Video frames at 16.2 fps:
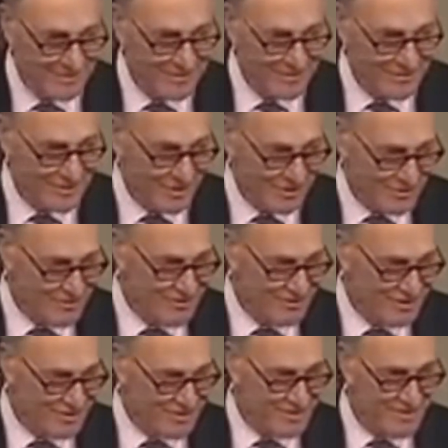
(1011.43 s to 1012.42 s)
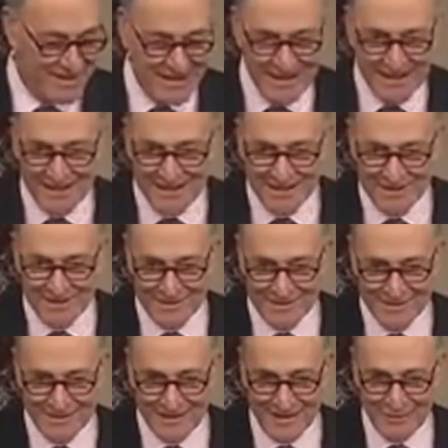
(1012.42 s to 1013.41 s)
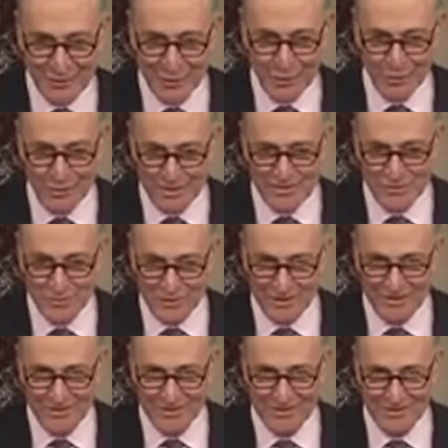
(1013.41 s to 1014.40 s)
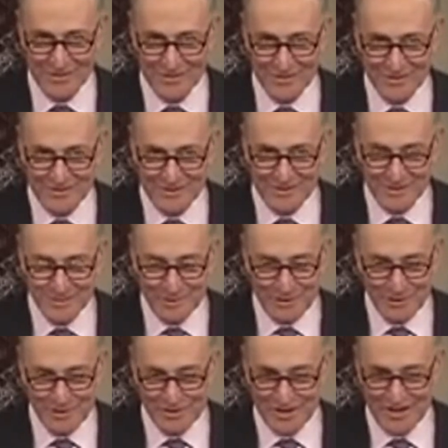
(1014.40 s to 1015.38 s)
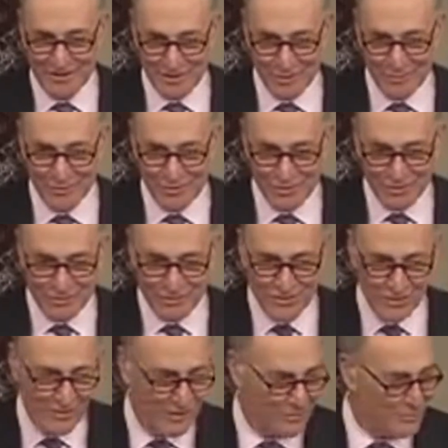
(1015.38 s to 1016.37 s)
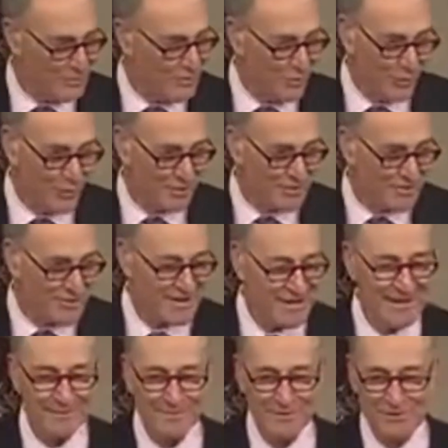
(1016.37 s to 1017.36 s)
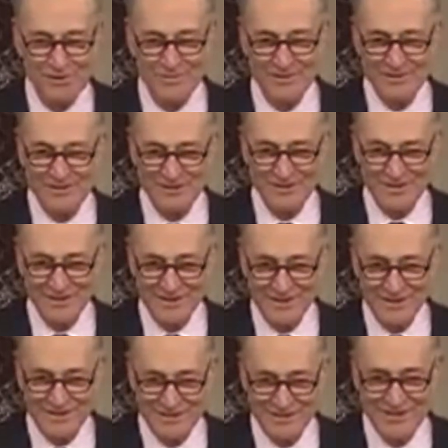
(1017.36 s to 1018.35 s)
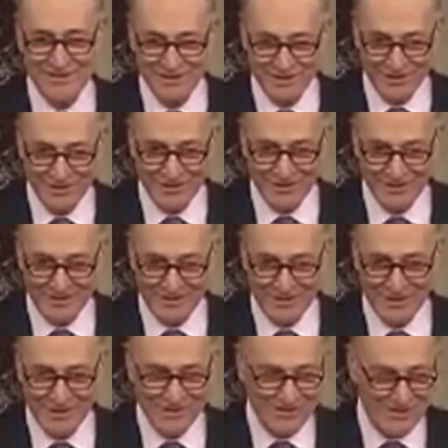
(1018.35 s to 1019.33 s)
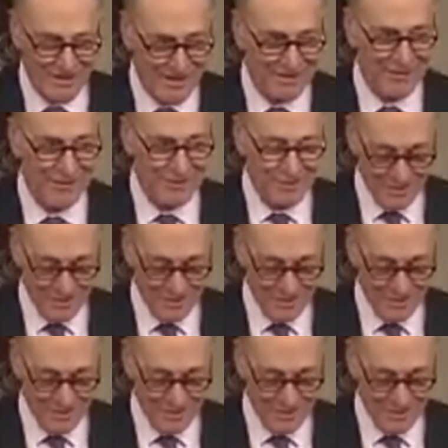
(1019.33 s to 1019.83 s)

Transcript: does to this day, and always will. Because I know in Joe's heart, with all his accomplishments, he's still a senator,